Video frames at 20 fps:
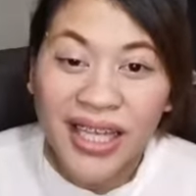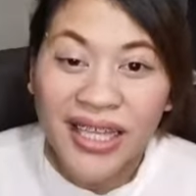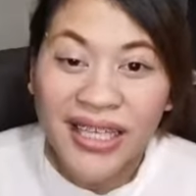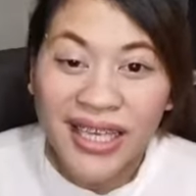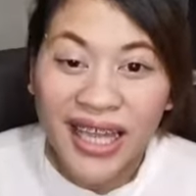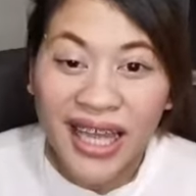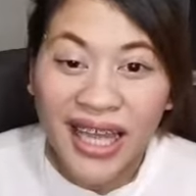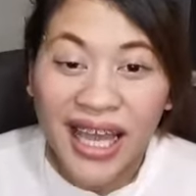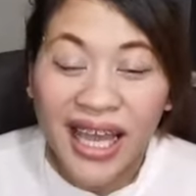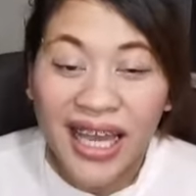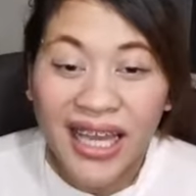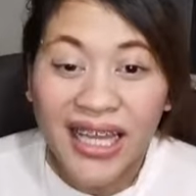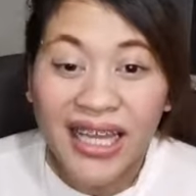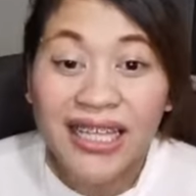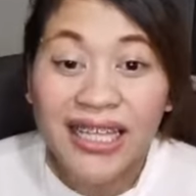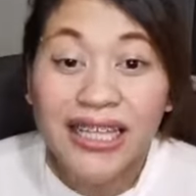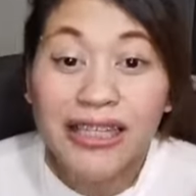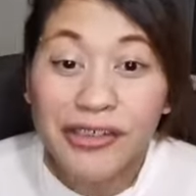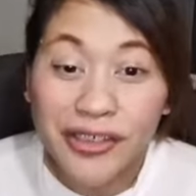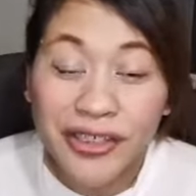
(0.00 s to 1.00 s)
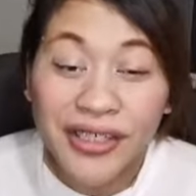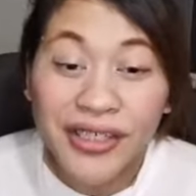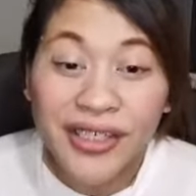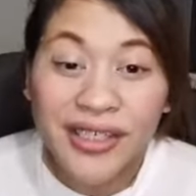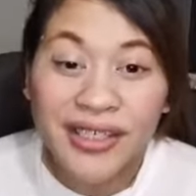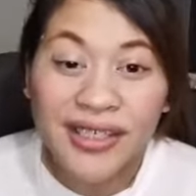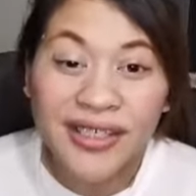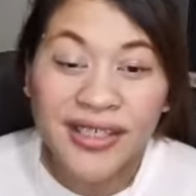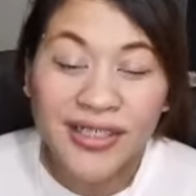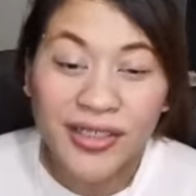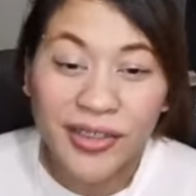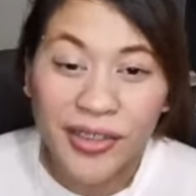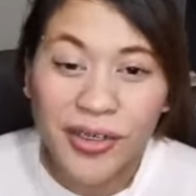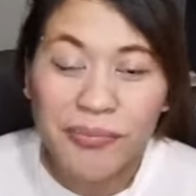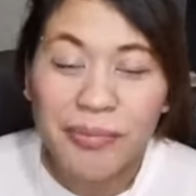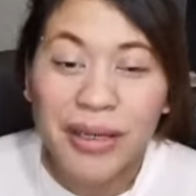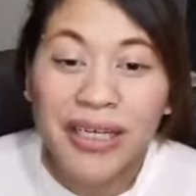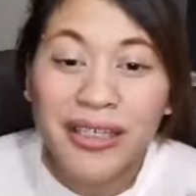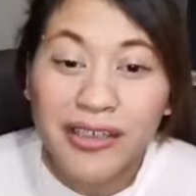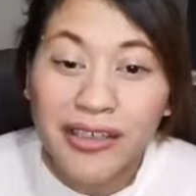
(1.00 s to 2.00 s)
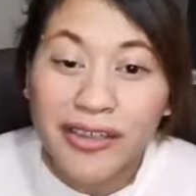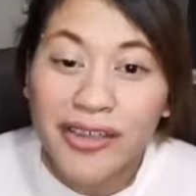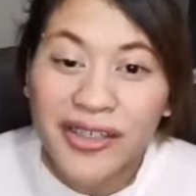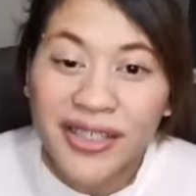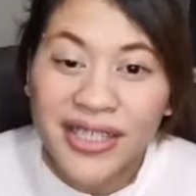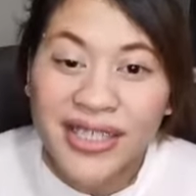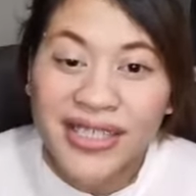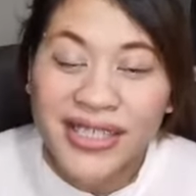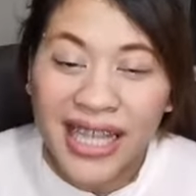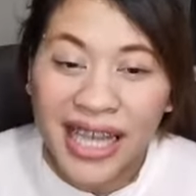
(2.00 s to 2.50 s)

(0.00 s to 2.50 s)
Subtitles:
nakaka-learn, no? Magla-learn